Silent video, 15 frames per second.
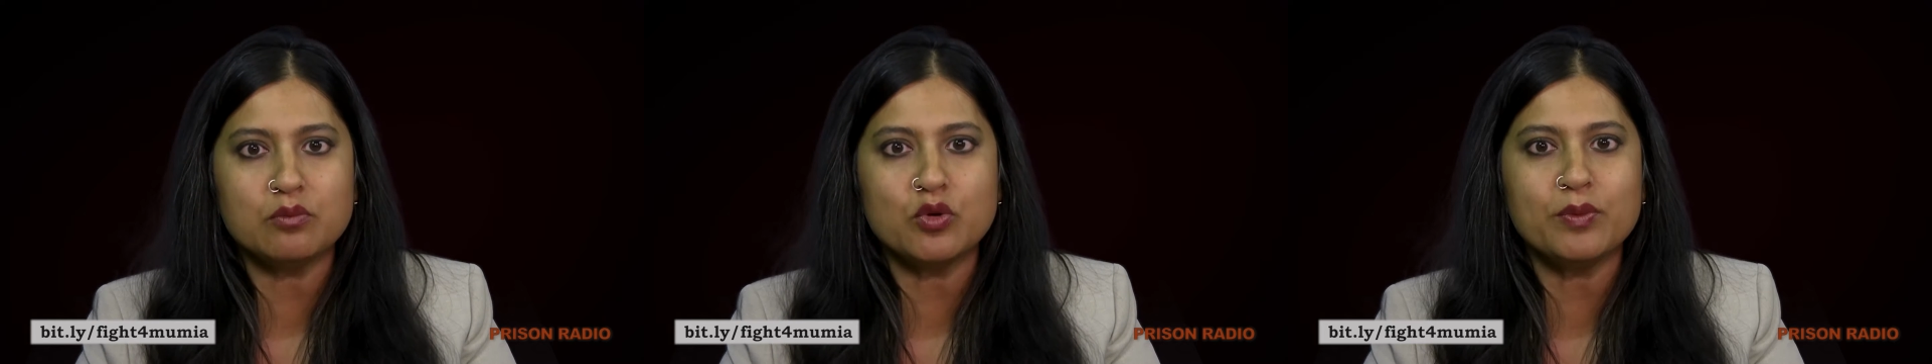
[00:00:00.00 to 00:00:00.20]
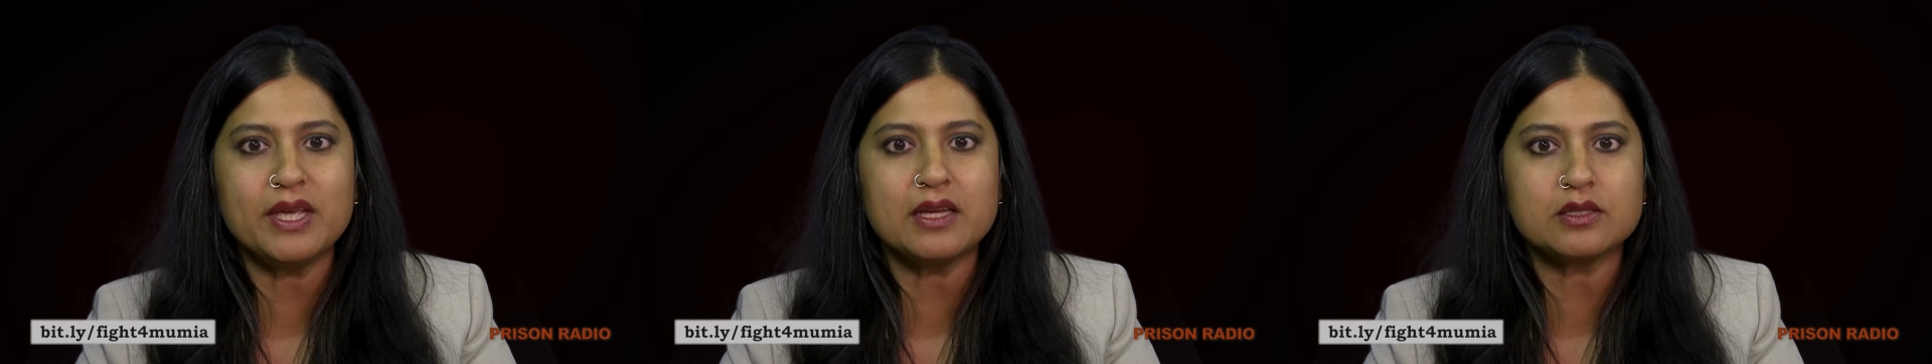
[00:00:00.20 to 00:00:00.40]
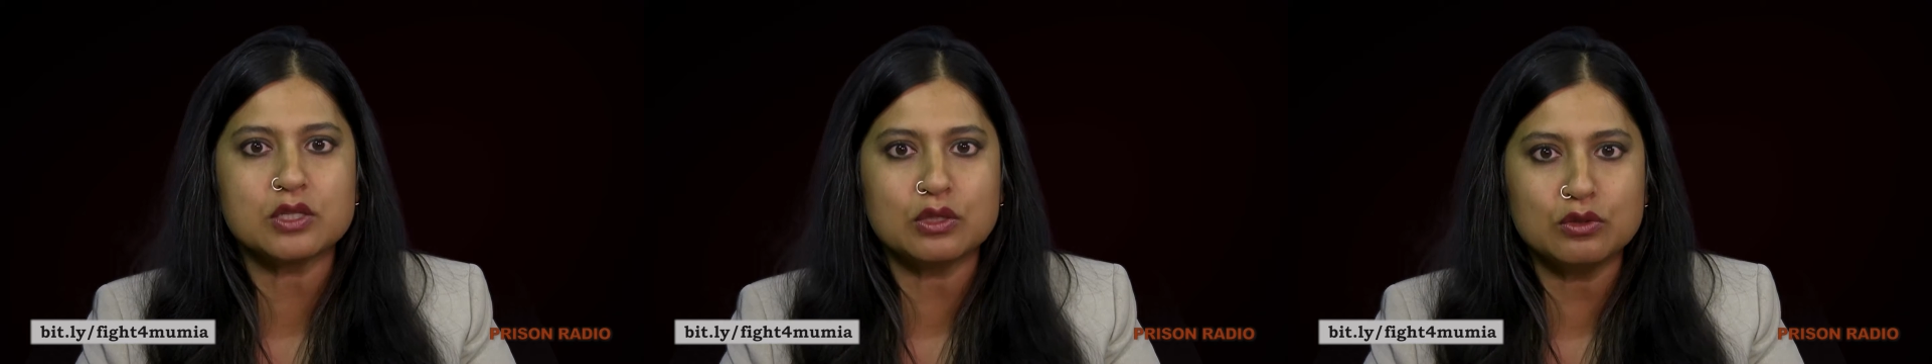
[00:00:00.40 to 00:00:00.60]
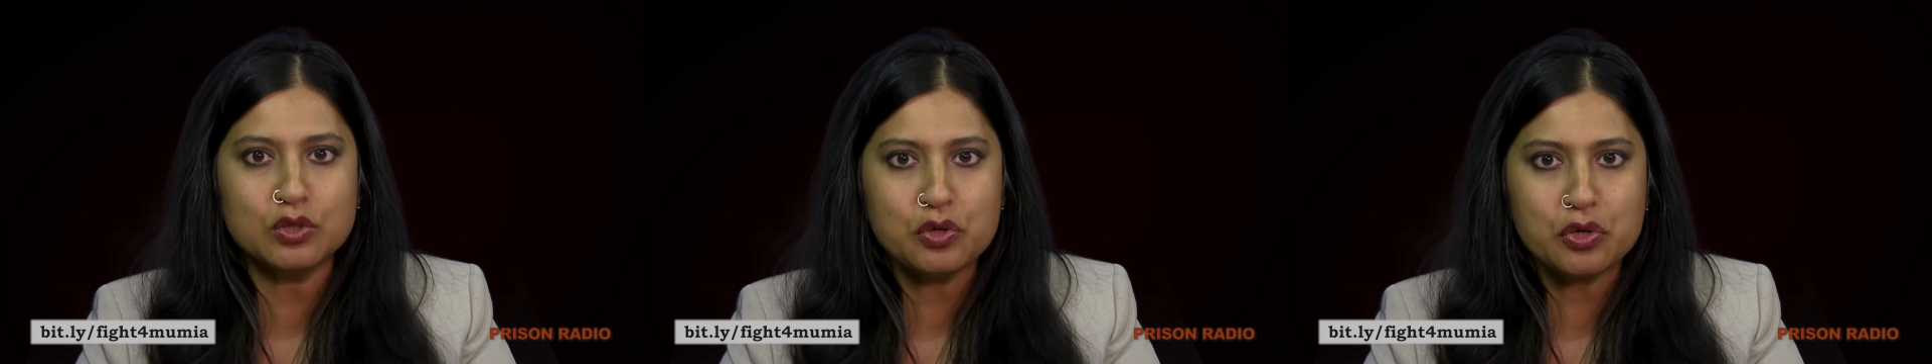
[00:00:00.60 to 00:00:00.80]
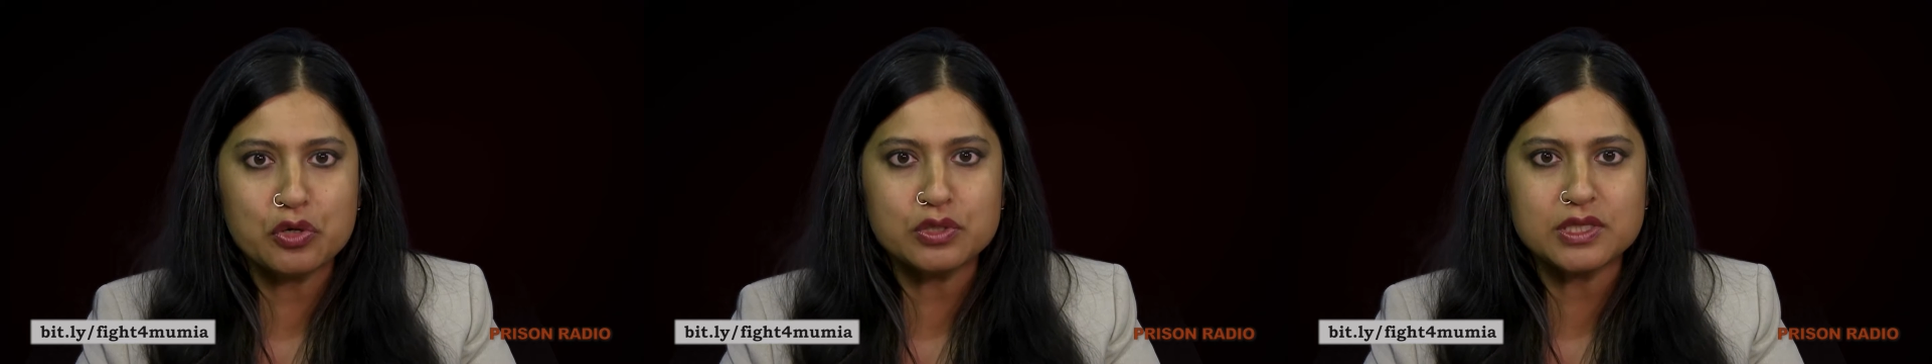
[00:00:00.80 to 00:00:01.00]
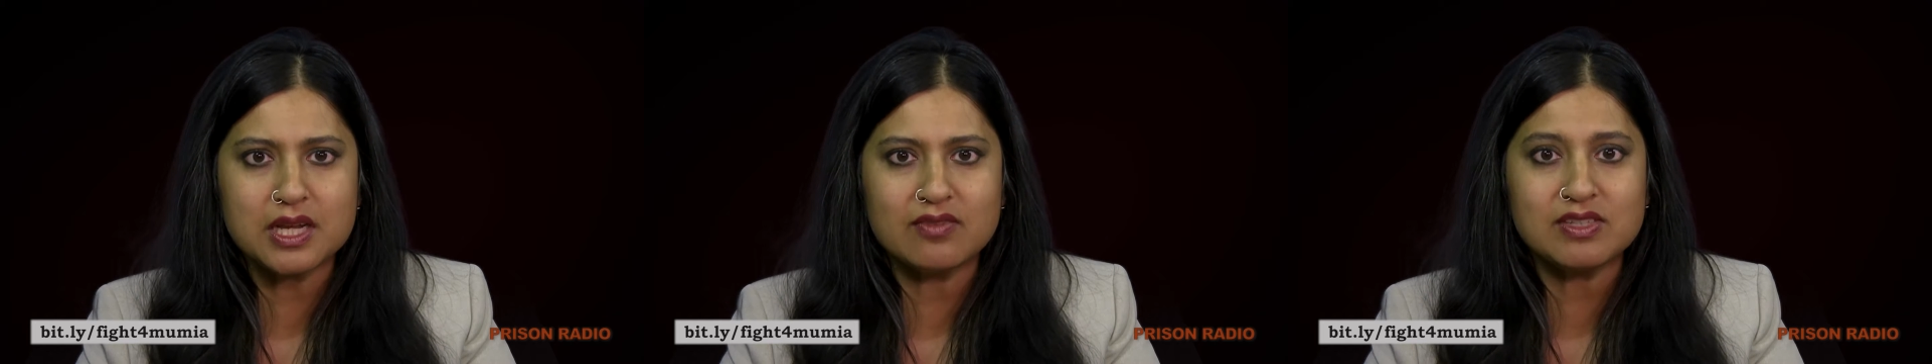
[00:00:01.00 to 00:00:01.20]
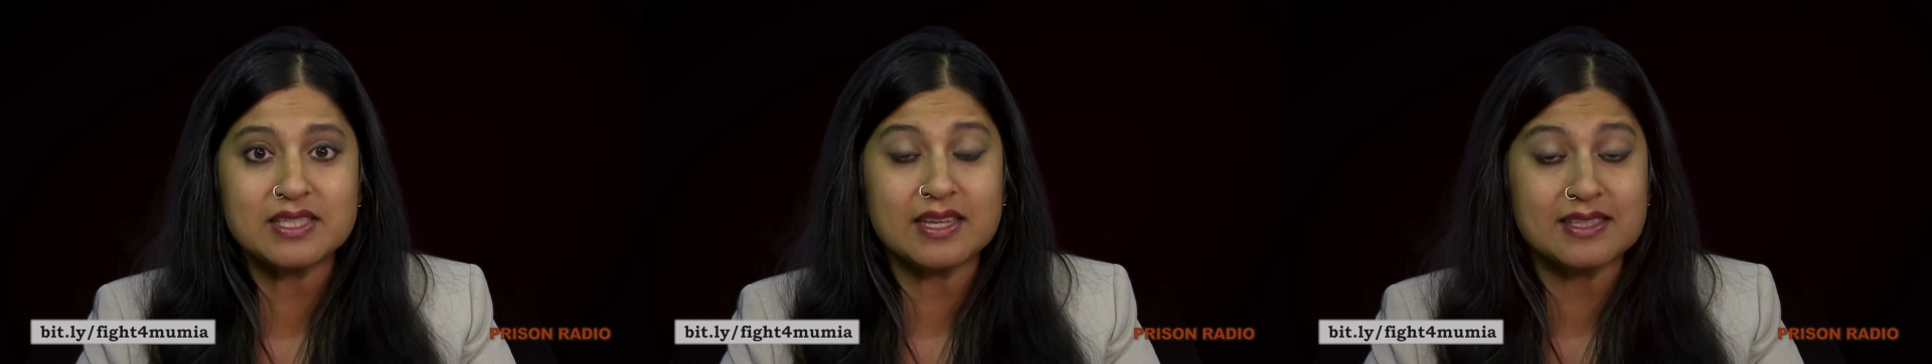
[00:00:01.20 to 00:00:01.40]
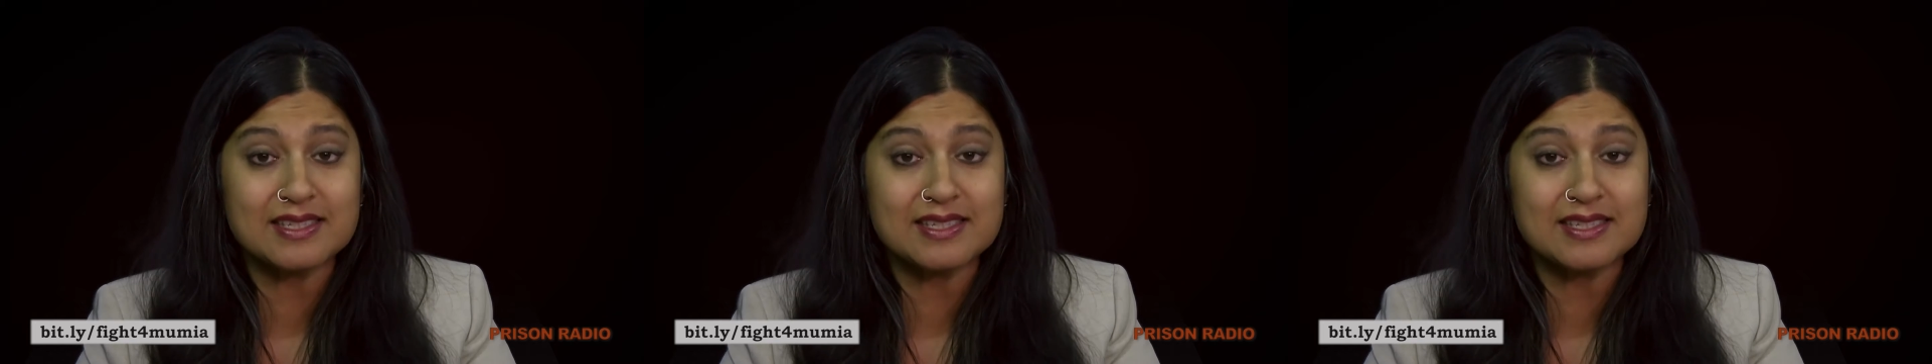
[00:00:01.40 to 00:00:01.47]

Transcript: Mumia's glucose levels had